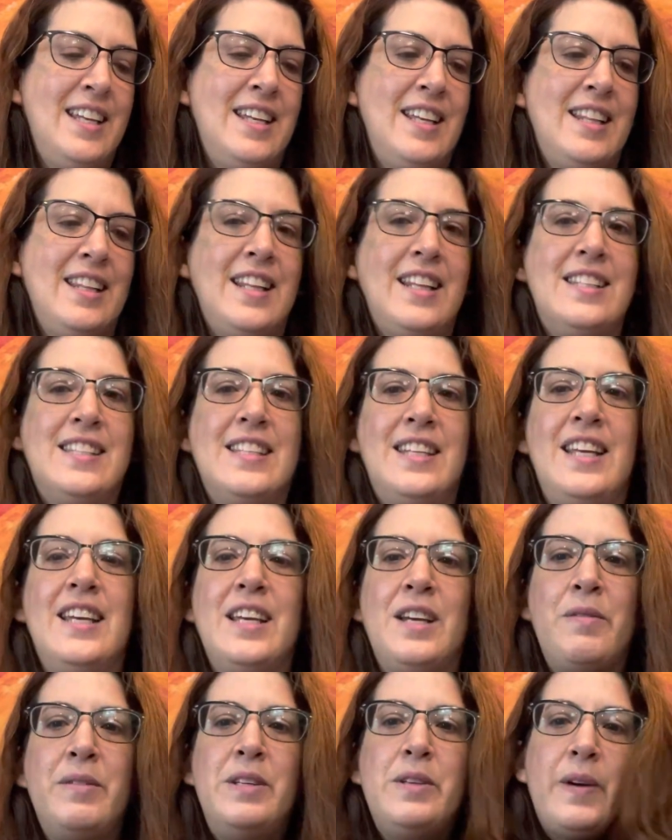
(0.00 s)
Let's see,
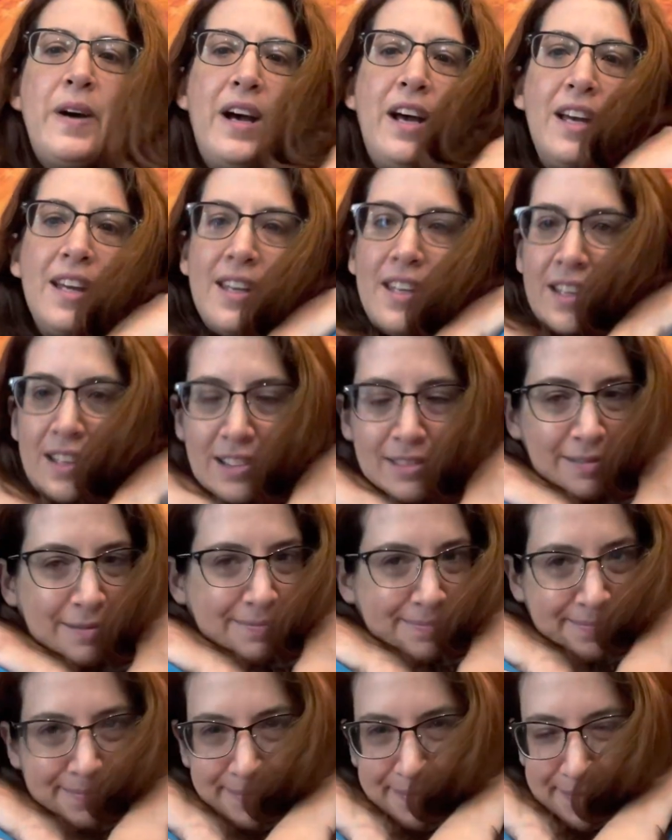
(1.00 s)
can we do a hug?
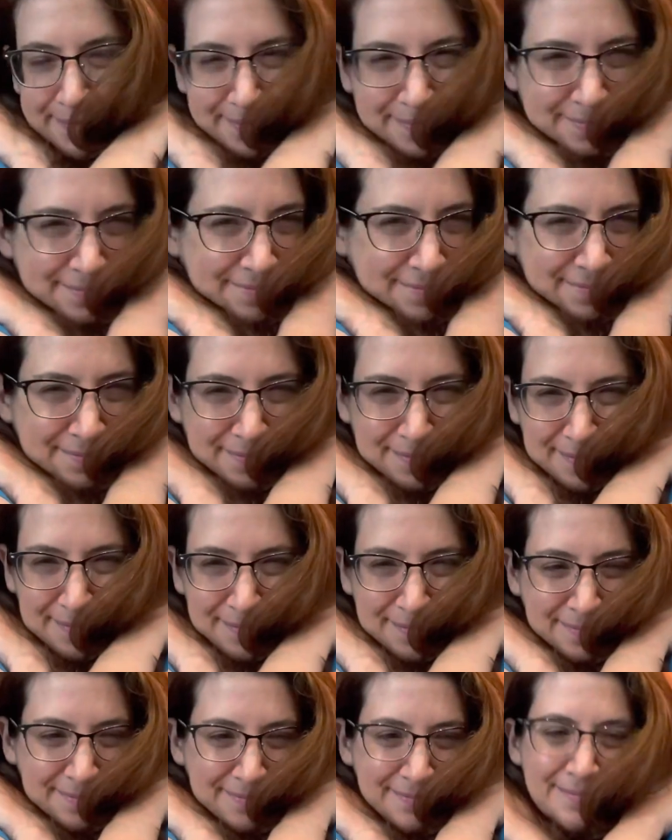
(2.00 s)

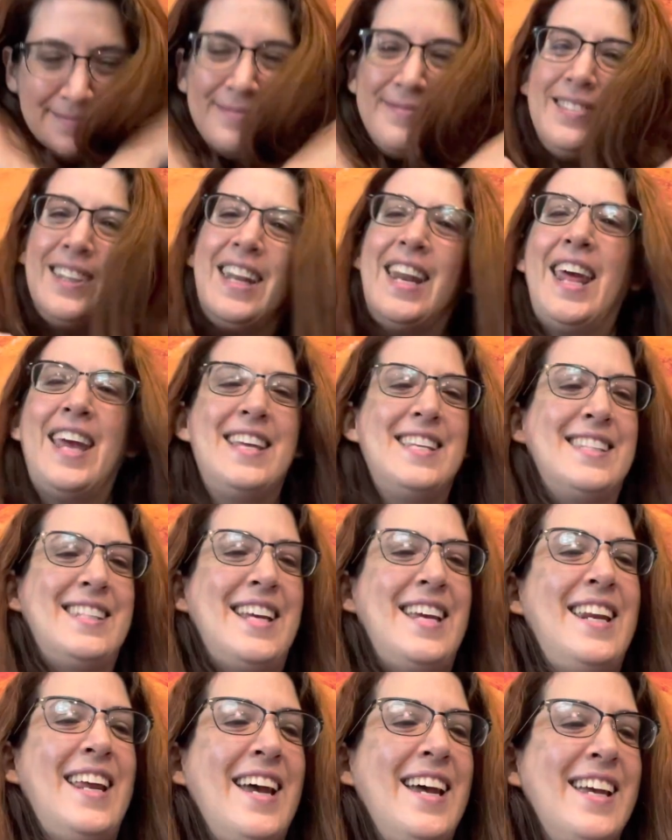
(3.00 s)
Nice
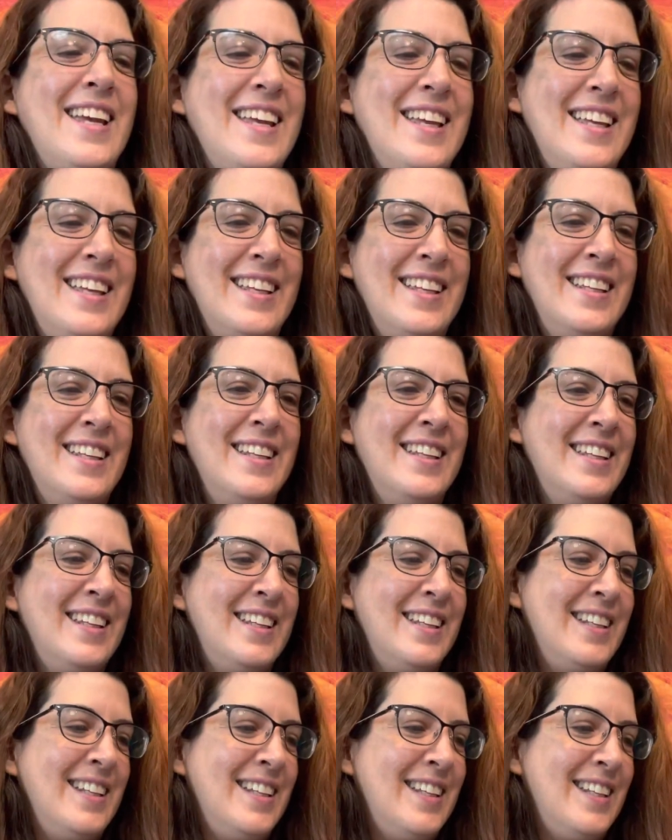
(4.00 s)
tight hug.
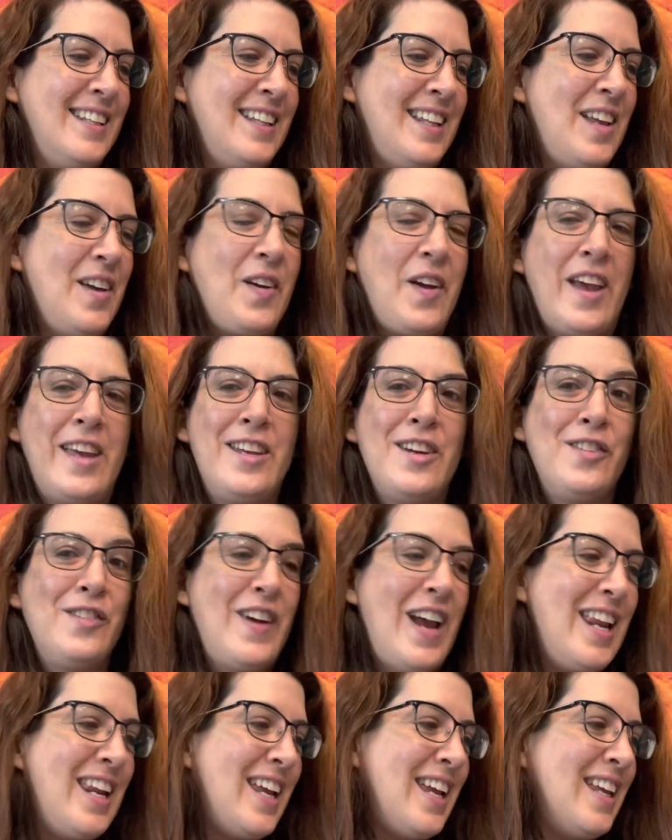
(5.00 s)
Okay, you're
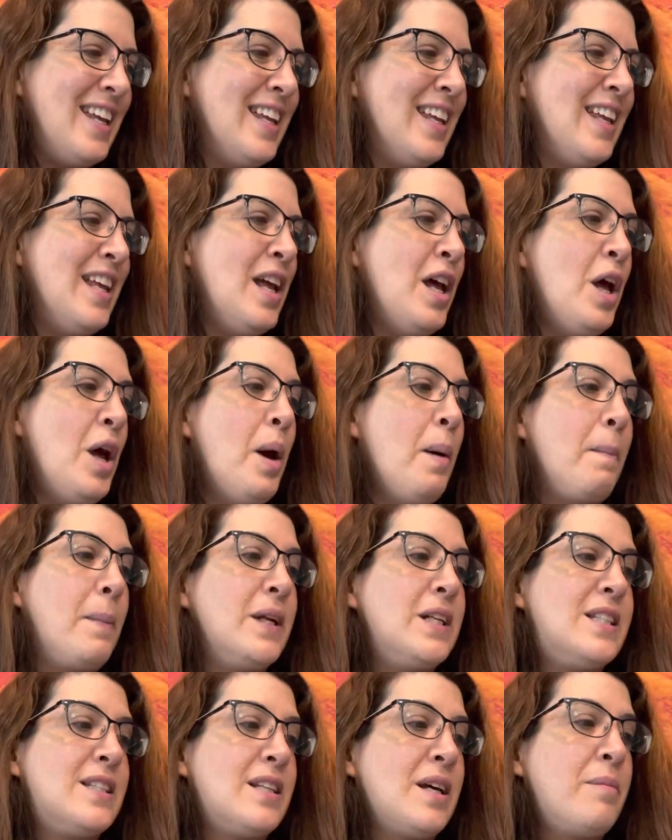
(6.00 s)
ready.
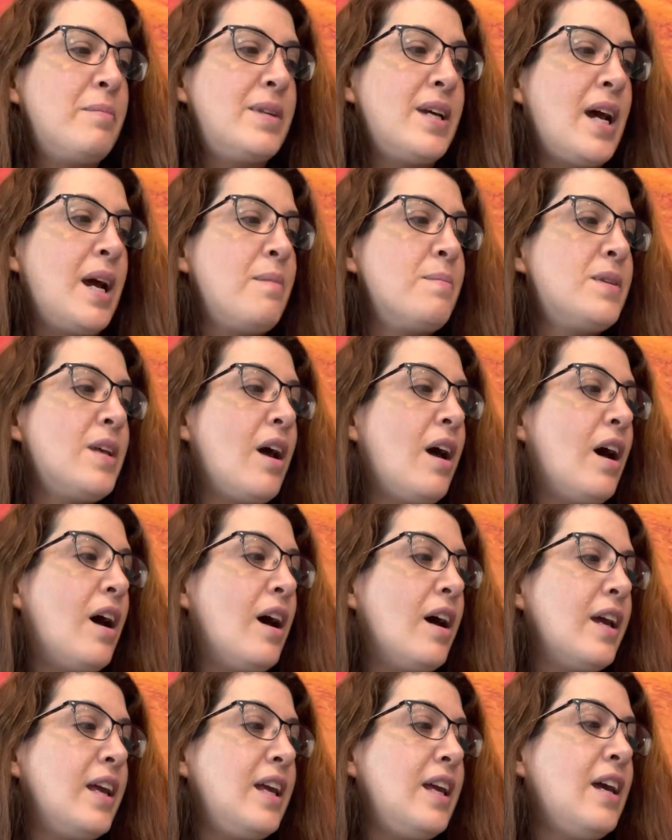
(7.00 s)
But sometimes
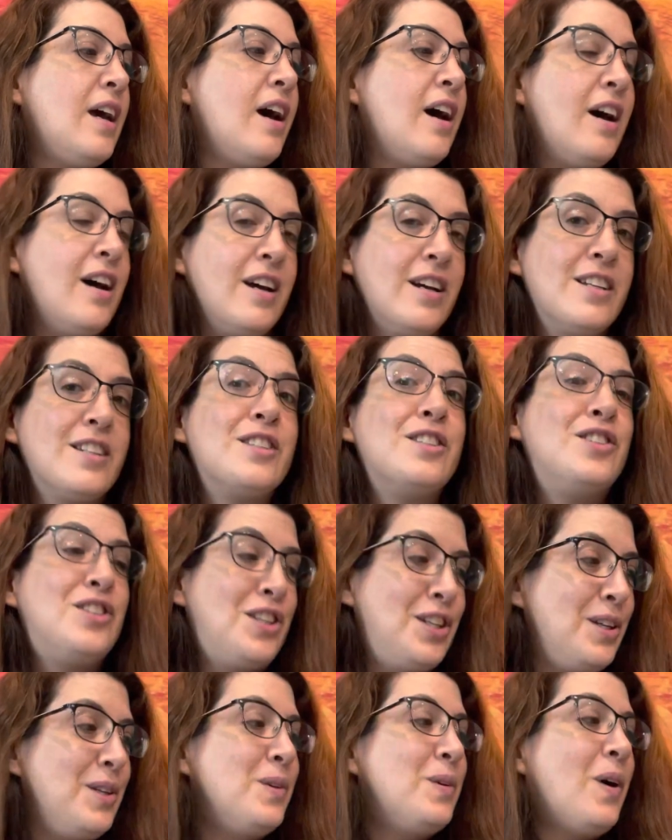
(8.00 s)
Huggy hugs
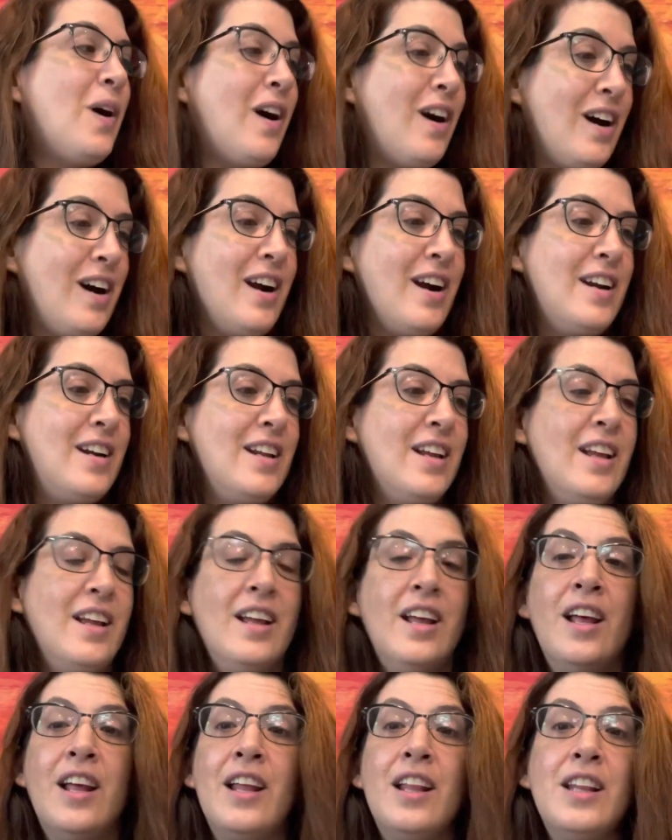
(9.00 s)
too hard.
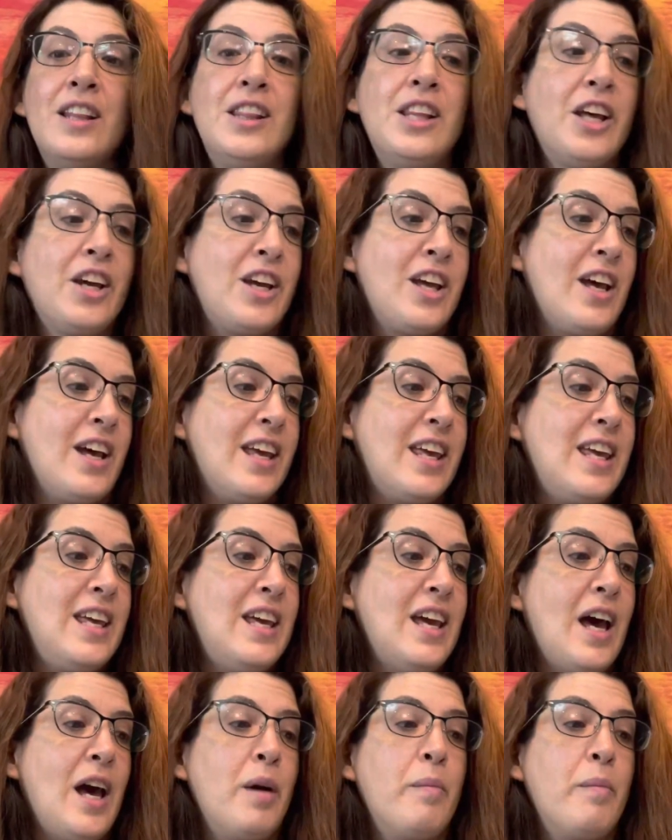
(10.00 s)
Look, Huggy, a